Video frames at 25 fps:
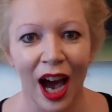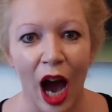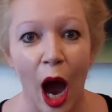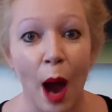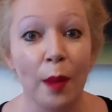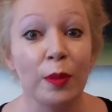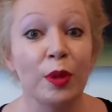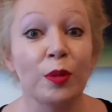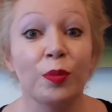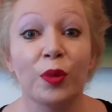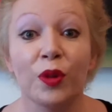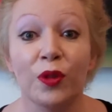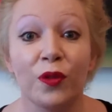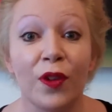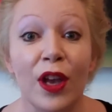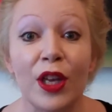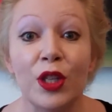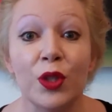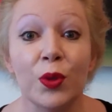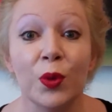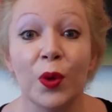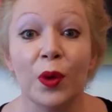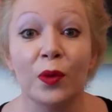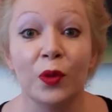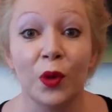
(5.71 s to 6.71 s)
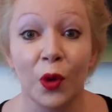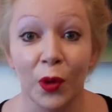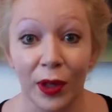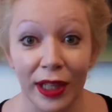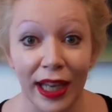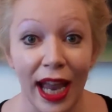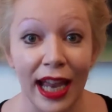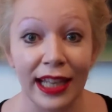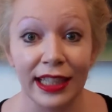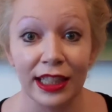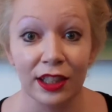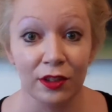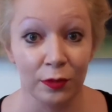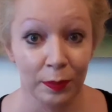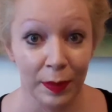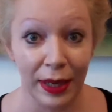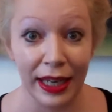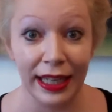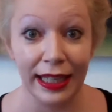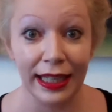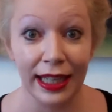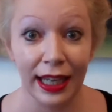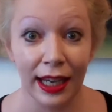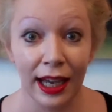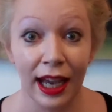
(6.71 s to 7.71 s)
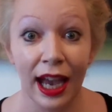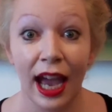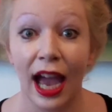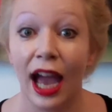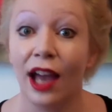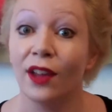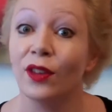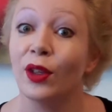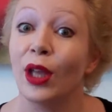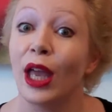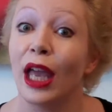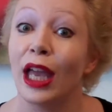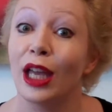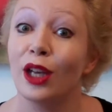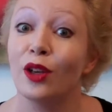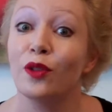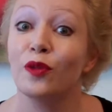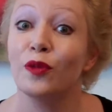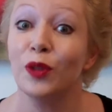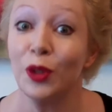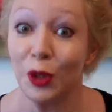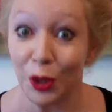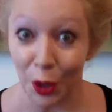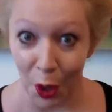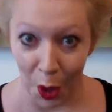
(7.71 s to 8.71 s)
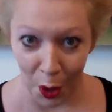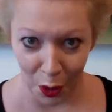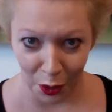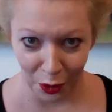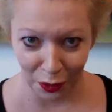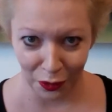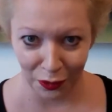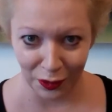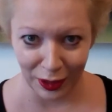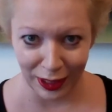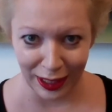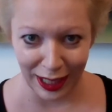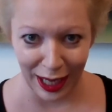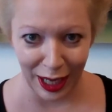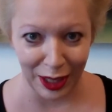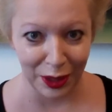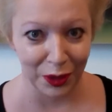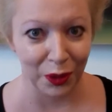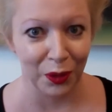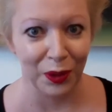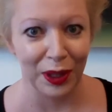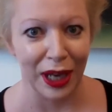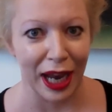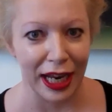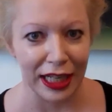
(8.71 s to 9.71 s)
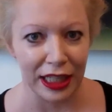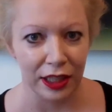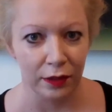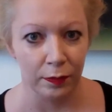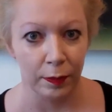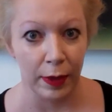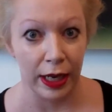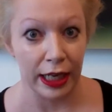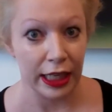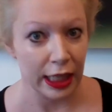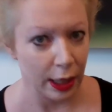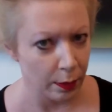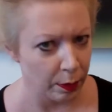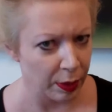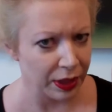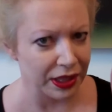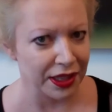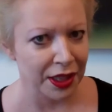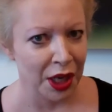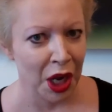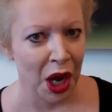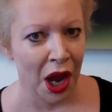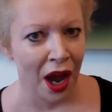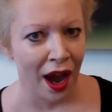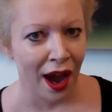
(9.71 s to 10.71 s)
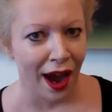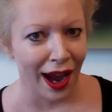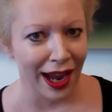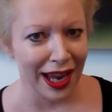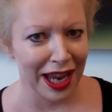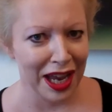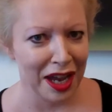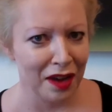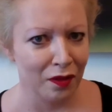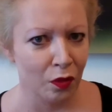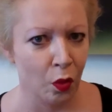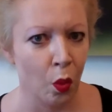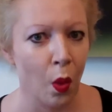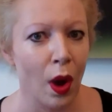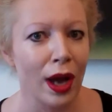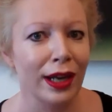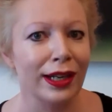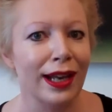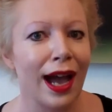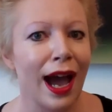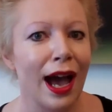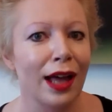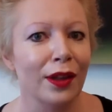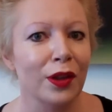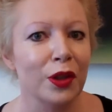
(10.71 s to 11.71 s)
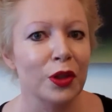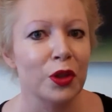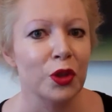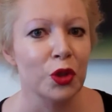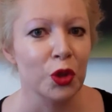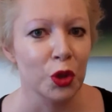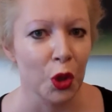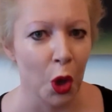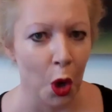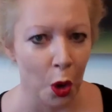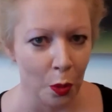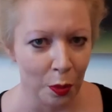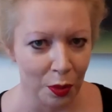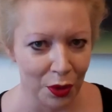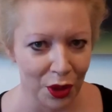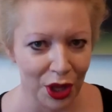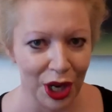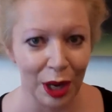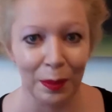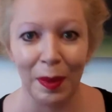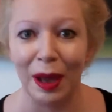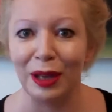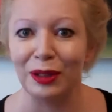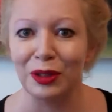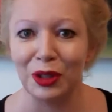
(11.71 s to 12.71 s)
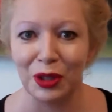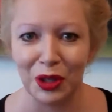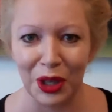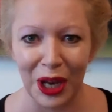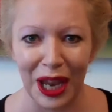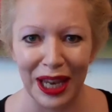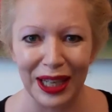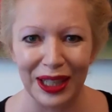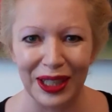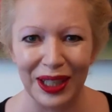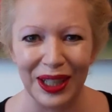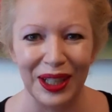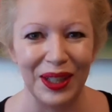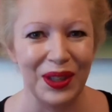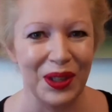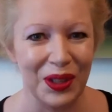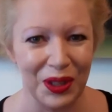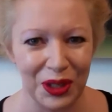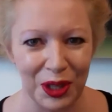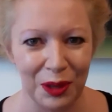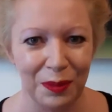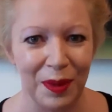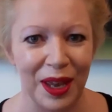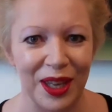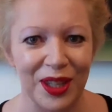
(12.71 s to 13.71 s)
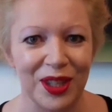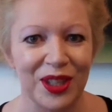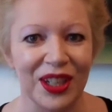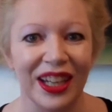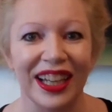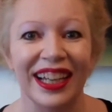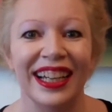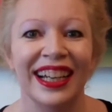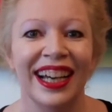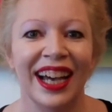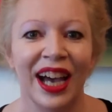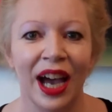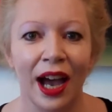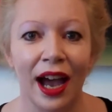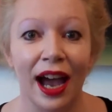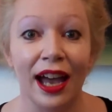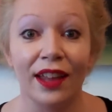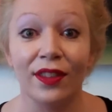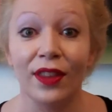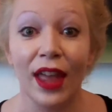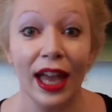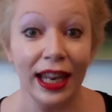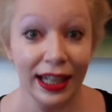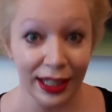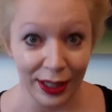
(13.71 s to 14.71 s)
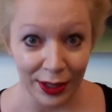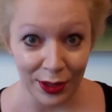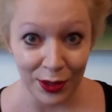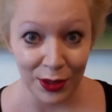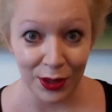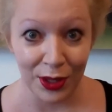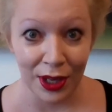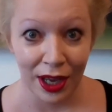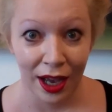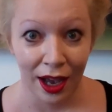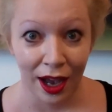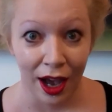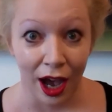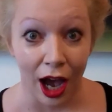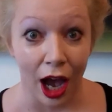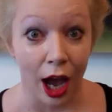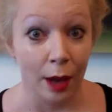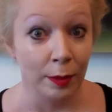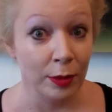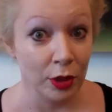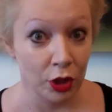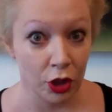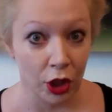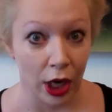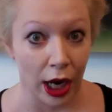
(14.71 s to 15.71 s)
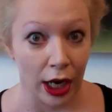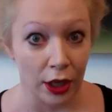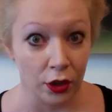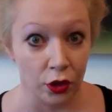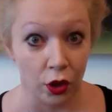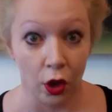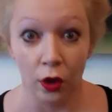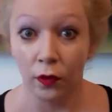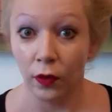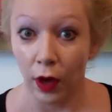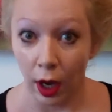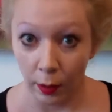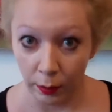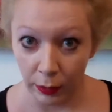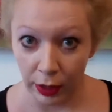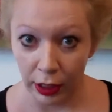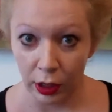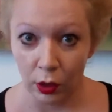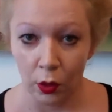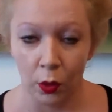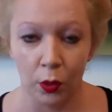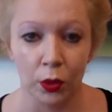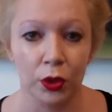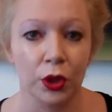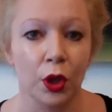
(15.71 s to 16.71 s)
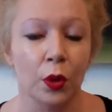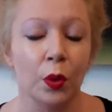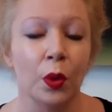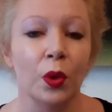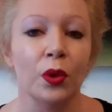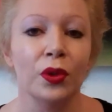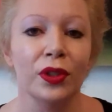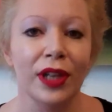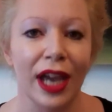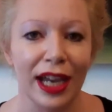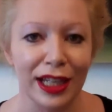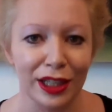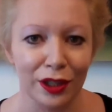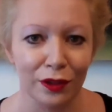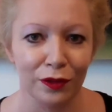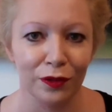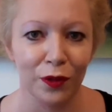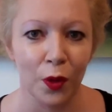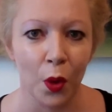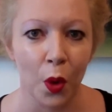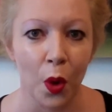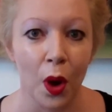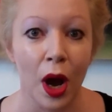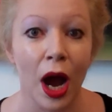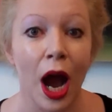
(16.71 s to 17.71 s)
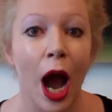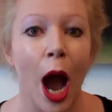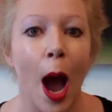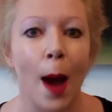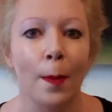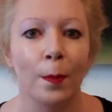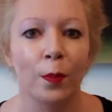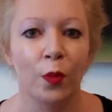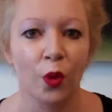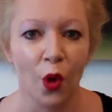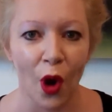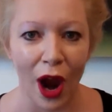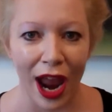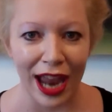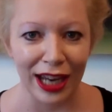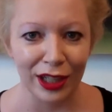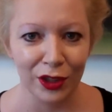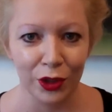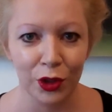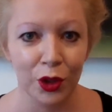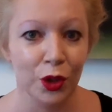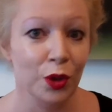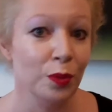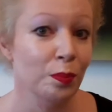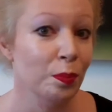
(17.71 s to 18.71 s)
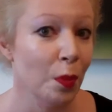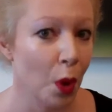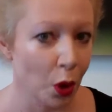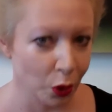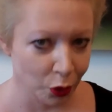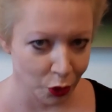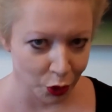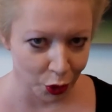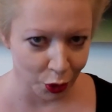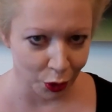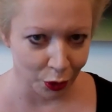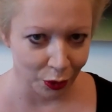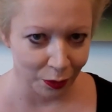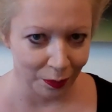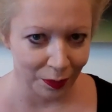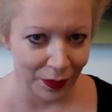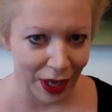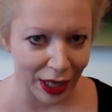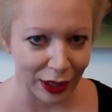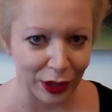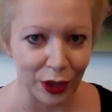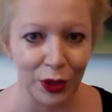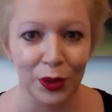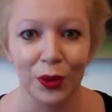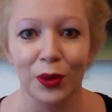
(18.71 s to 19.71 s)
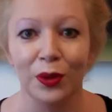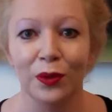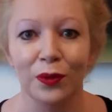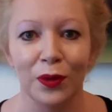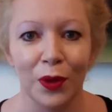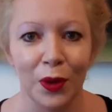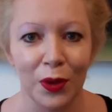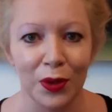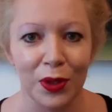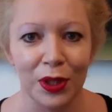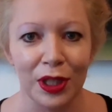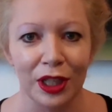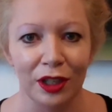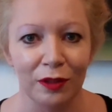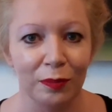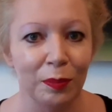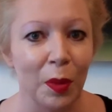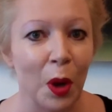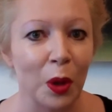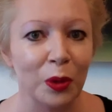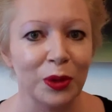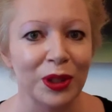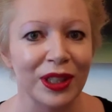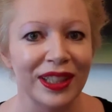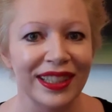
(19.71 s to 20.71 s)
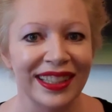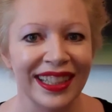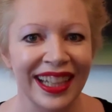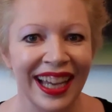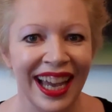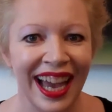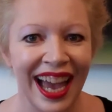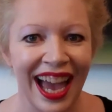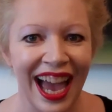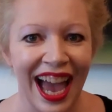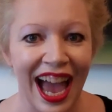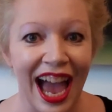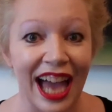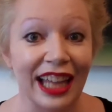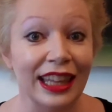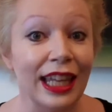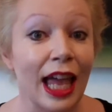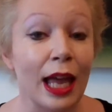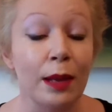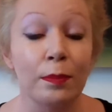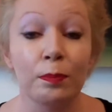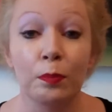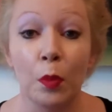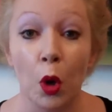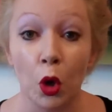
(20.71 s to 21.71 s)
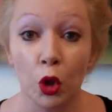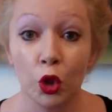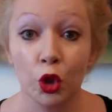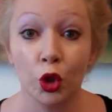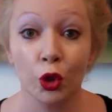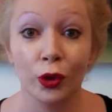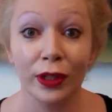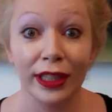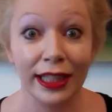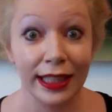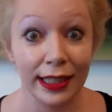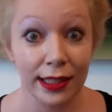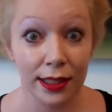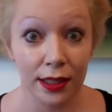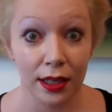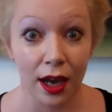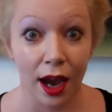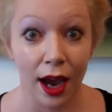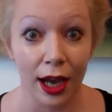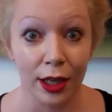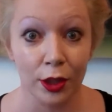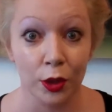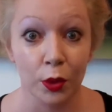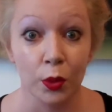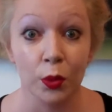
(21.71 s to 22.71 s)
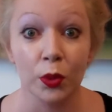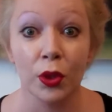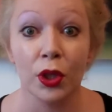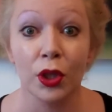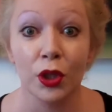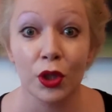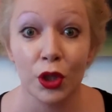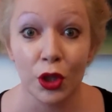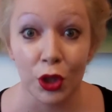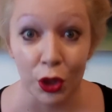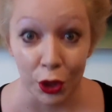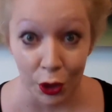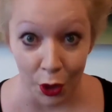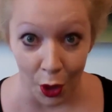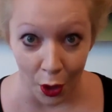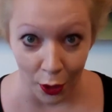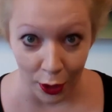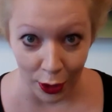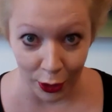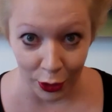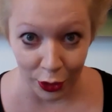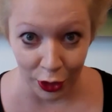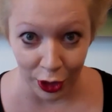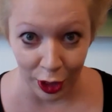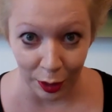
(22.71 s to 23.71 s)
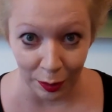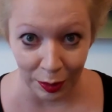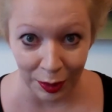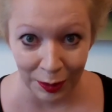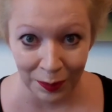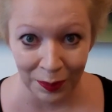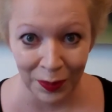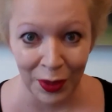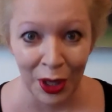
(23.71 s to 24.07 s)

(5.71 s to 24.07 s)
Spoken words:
I'm the Professor of Creative Media and the Head of Photography and Creative Media. But I have one other job that I'm undertaking this semester, and that is I'm the course coordinator for a brand new module at the University of Bolton, and that module is titled Scholarship.